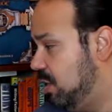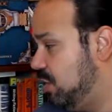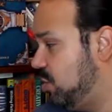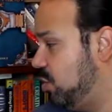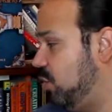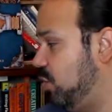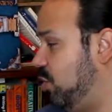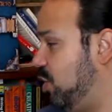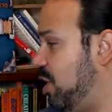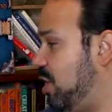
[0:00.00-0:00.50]

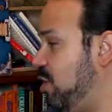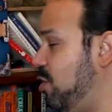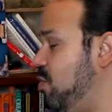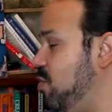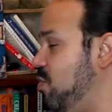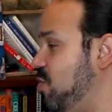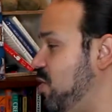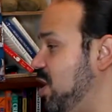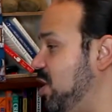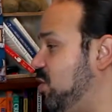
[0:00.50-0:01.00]
So
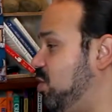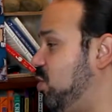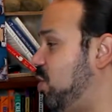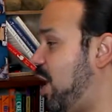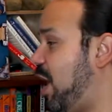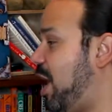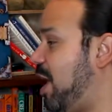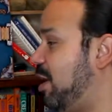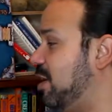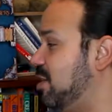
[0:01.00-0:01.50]
you need to
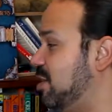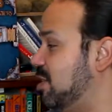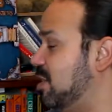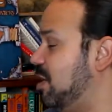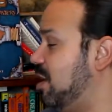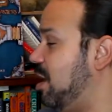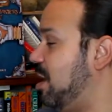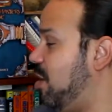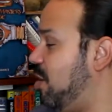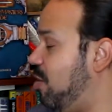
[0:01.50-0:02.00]
ask
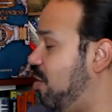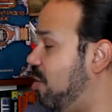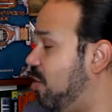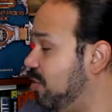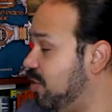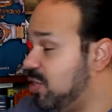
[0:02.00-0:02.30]
all